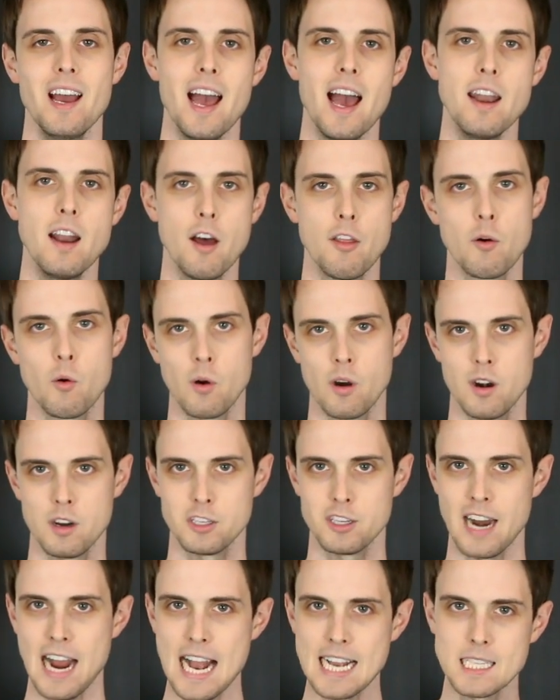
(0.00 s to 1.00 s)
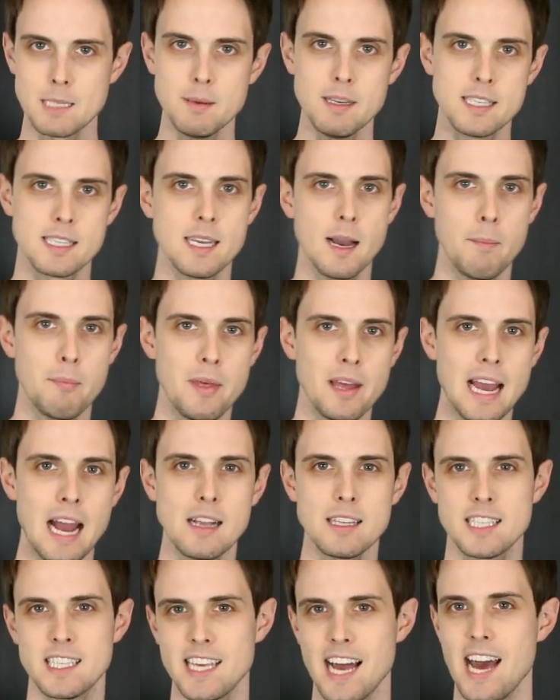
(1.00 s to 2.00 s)
In other words, there has to be something
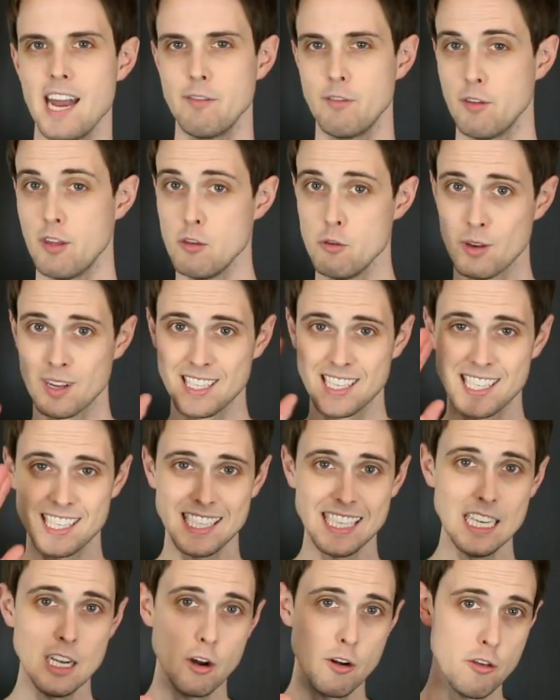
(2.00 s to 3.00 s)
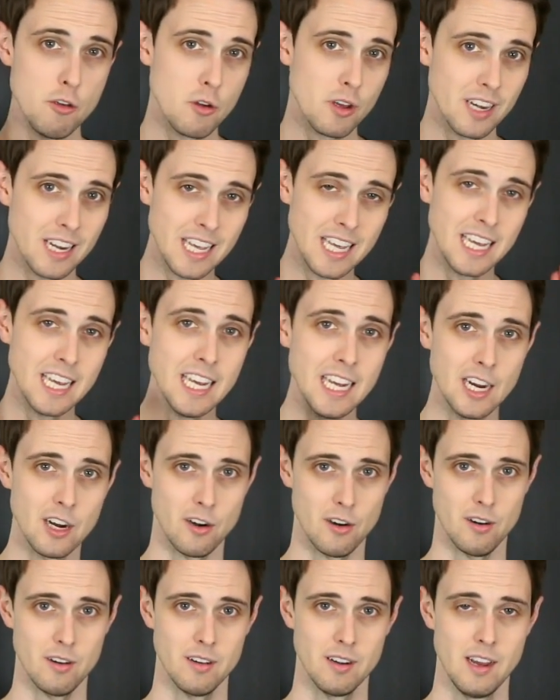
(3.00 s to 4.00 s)
outside of you that you can see or that you can
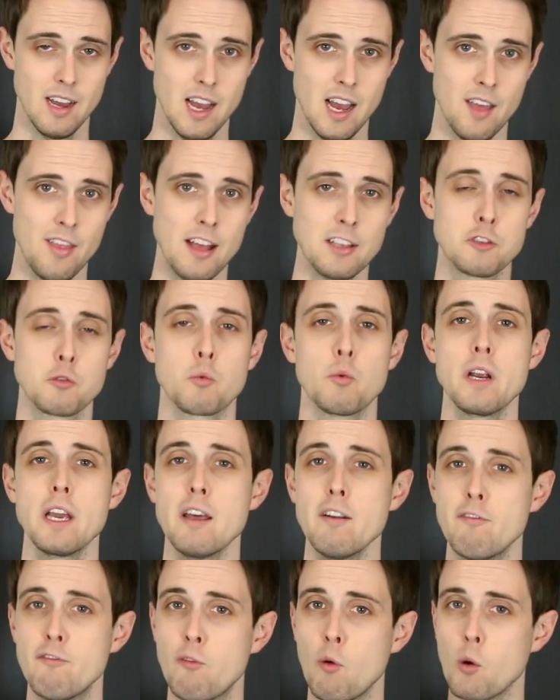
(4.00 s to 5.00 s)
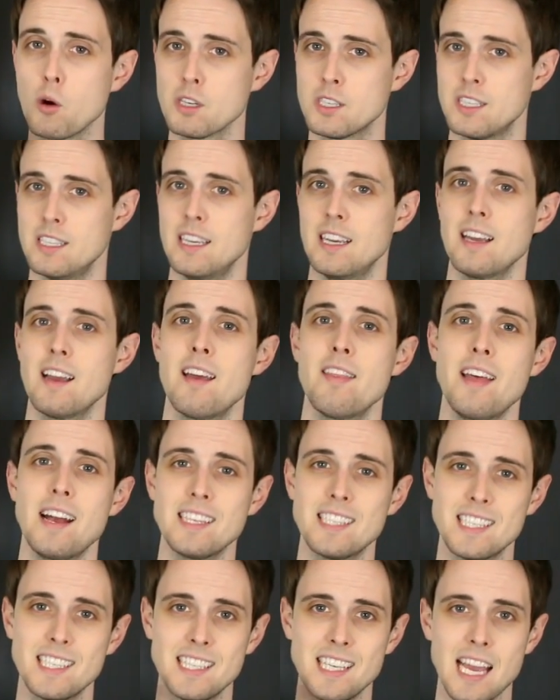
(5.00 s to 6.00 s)
hear that's reinforcing
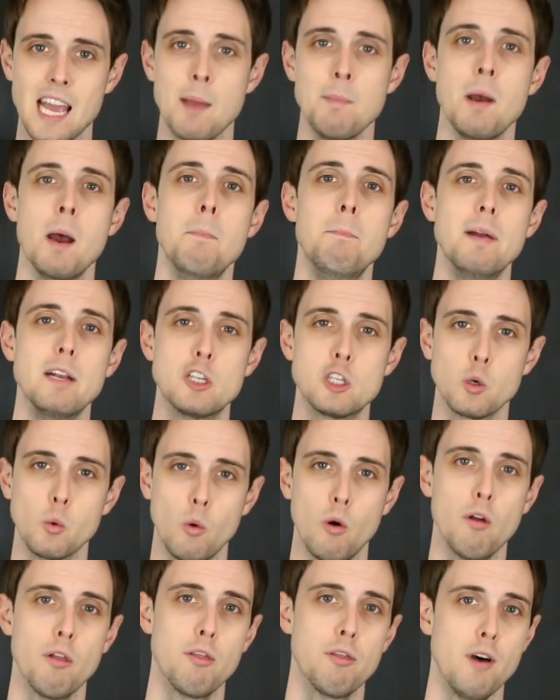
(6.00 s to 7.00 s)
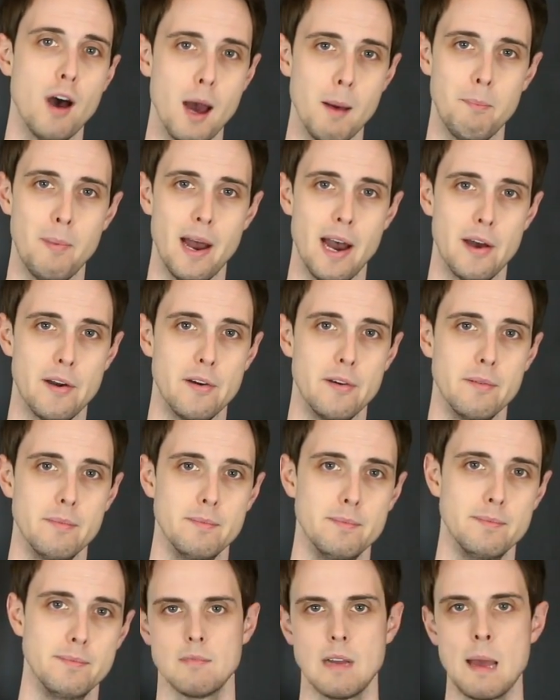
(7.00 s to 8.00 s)
that same habitual thought pattern.
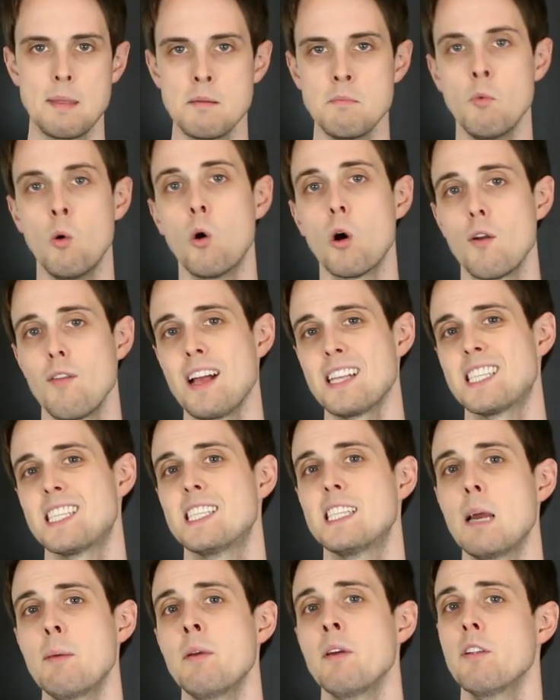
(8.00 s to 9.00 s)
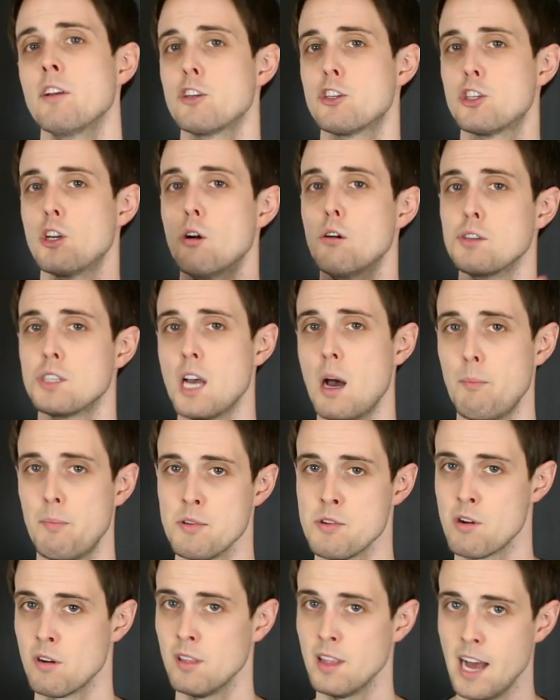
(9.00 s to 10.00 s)
And the more that stimulus shows
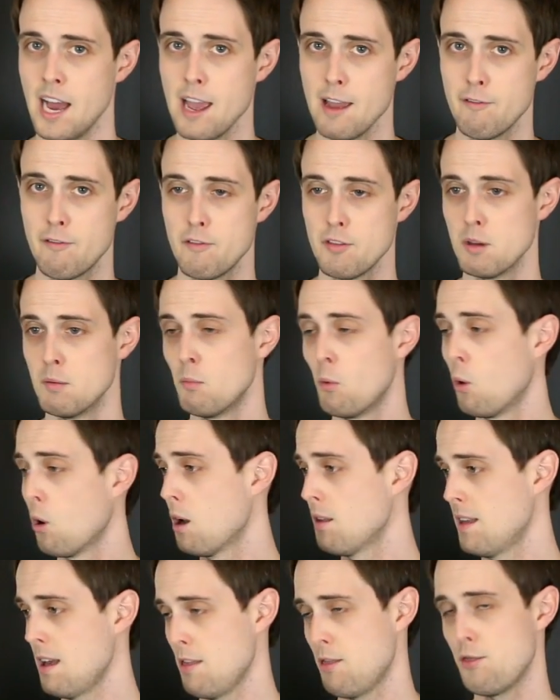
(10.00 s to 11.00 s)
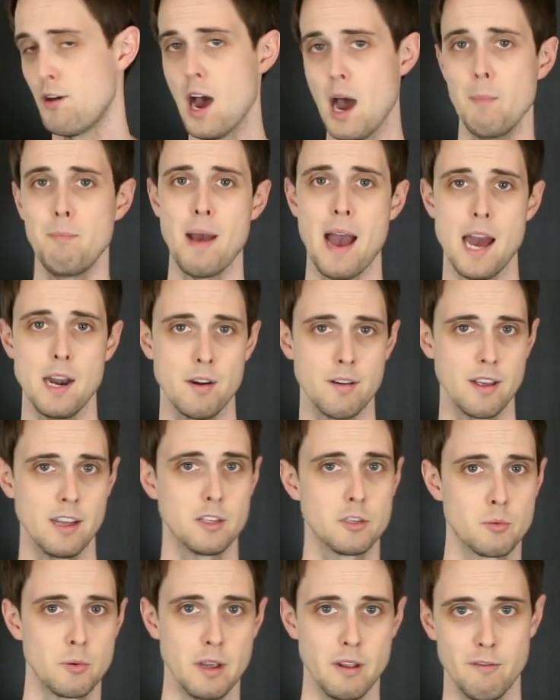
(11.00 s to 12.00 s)
up in your life, the more that thought pattern
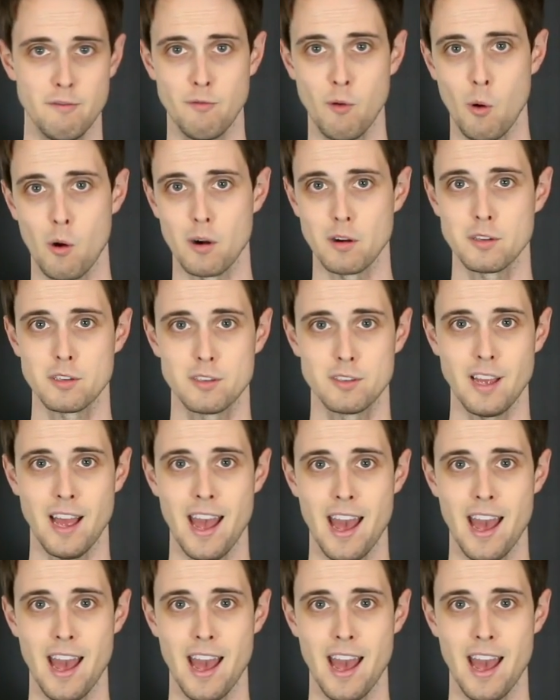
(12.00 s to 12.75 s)
gets reinforced.